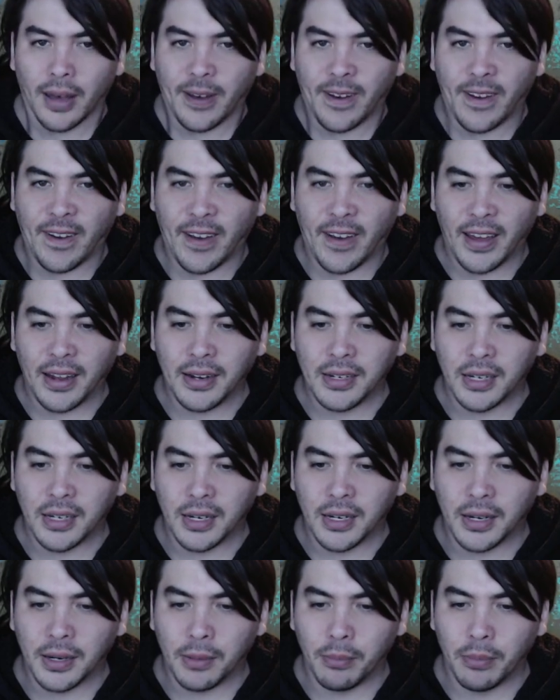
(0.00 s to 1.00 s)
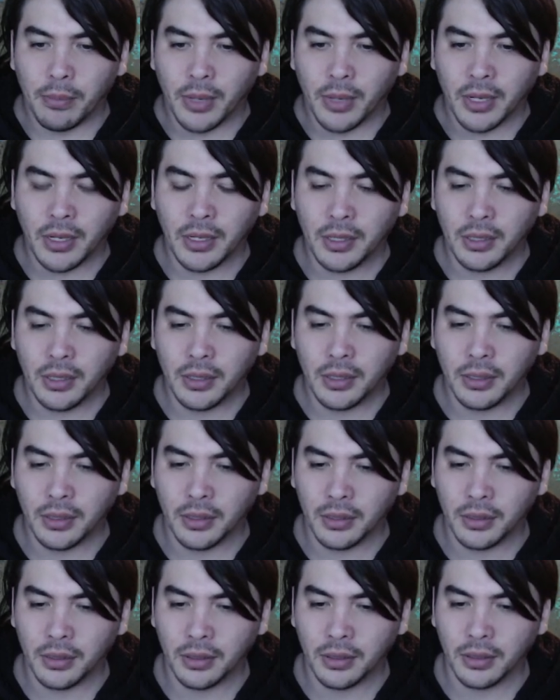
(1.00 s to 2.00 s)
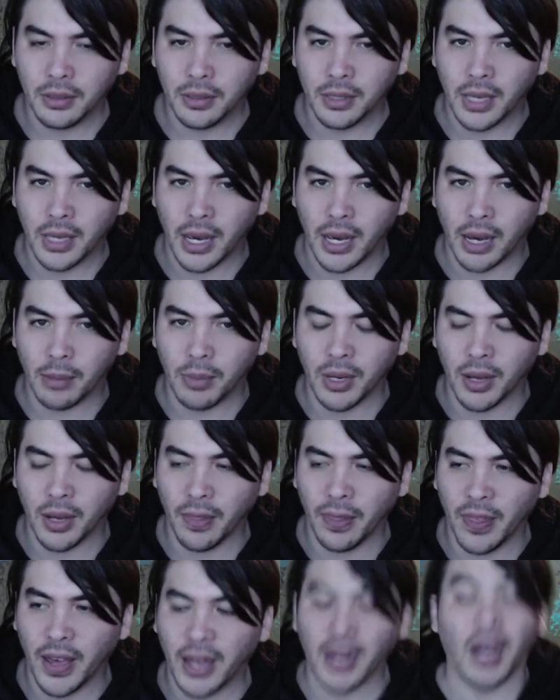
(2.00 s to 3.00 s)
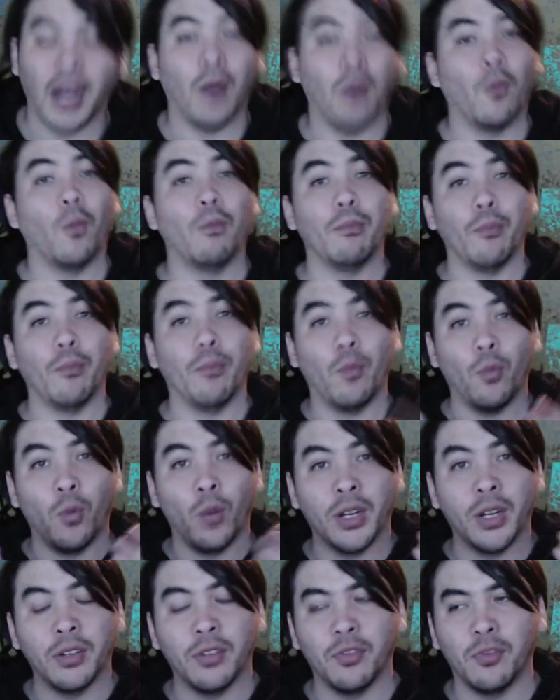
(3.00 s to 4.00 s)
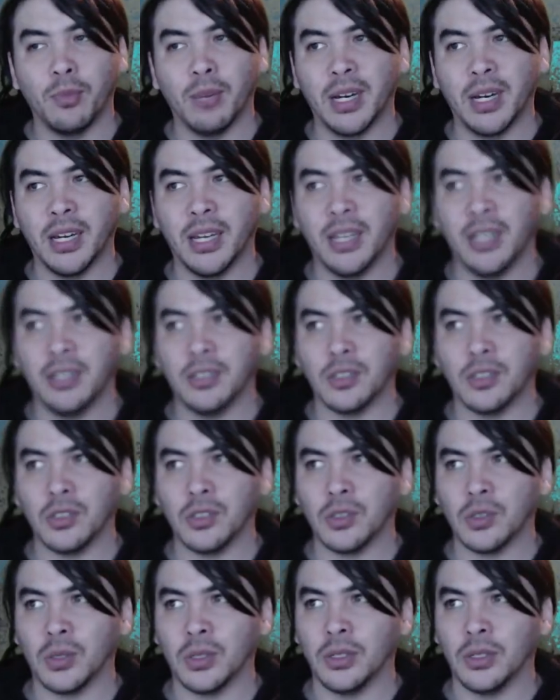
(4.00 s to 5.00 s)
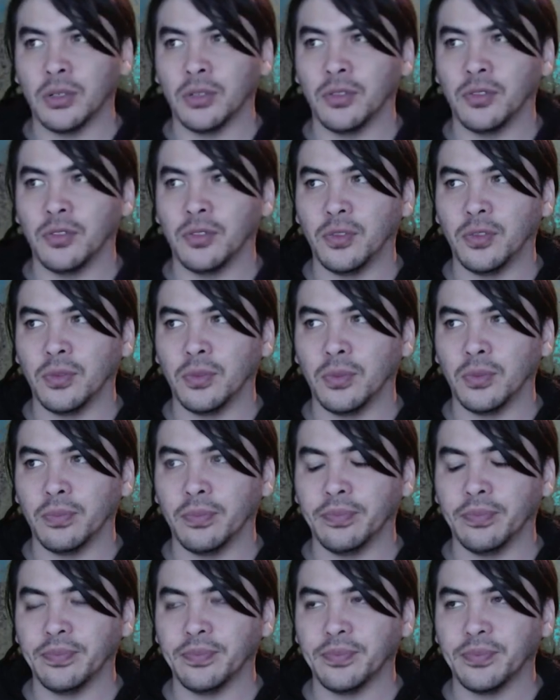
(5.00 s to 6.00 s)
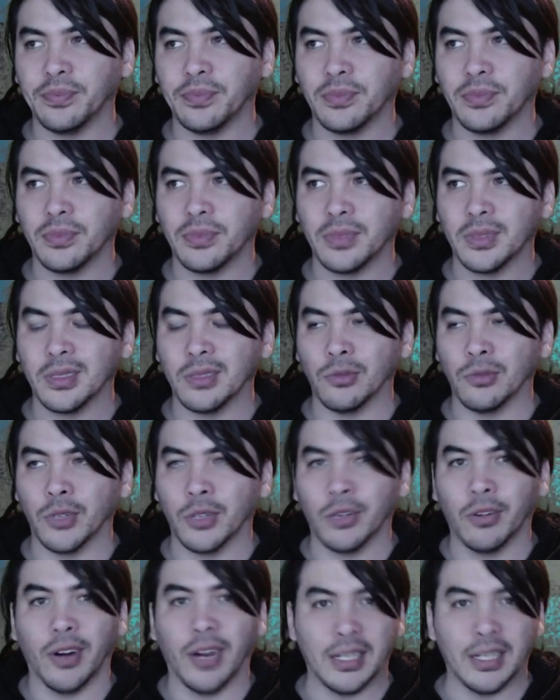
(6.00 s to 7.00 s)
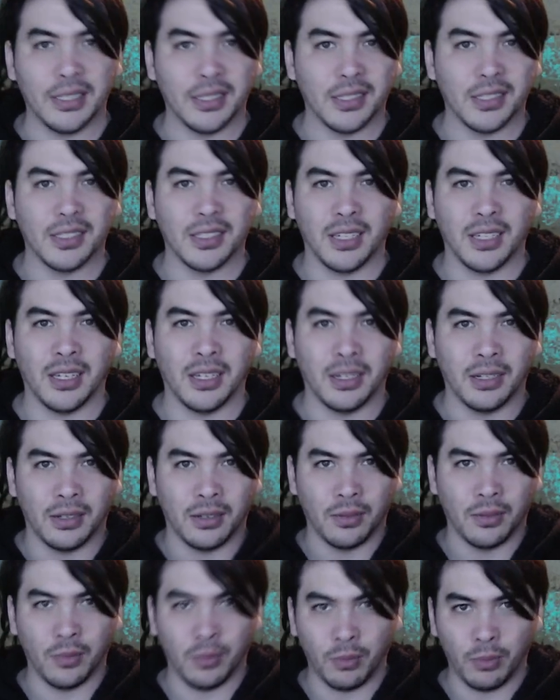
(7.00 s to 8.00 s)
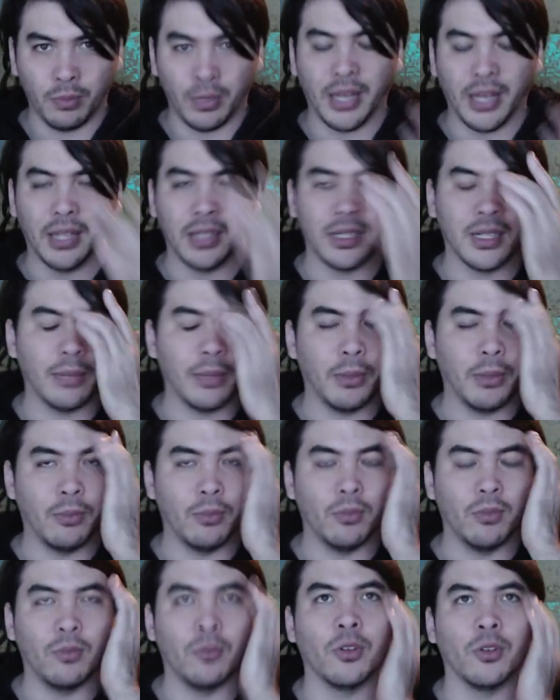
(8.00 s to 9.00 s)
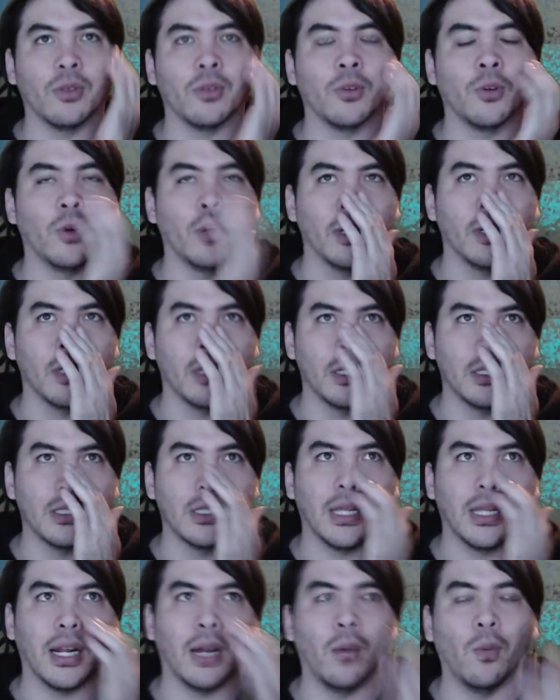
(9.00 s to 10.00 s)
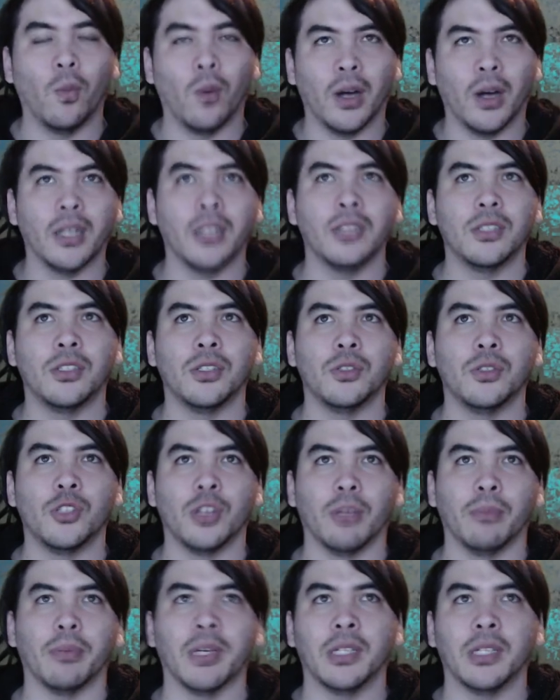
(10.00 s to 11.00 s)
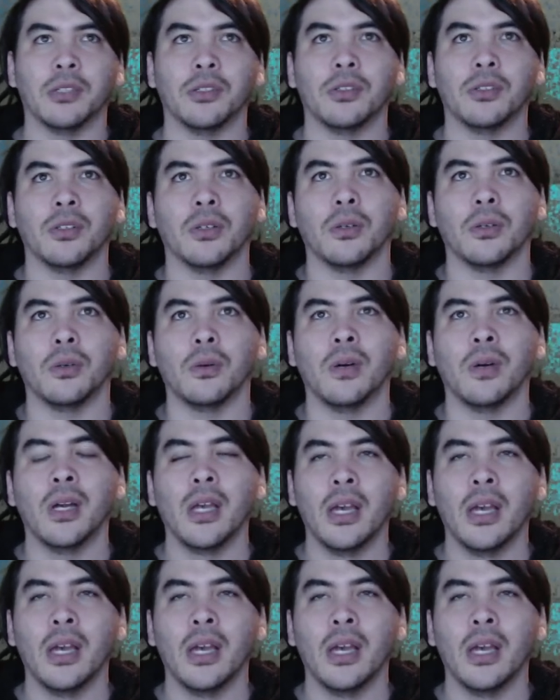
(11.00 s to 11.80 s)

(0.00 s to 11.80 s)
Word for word: And um, yeah, beyond that, one of my sort of regrets in by the time I'm recording this is that I wanted to jump into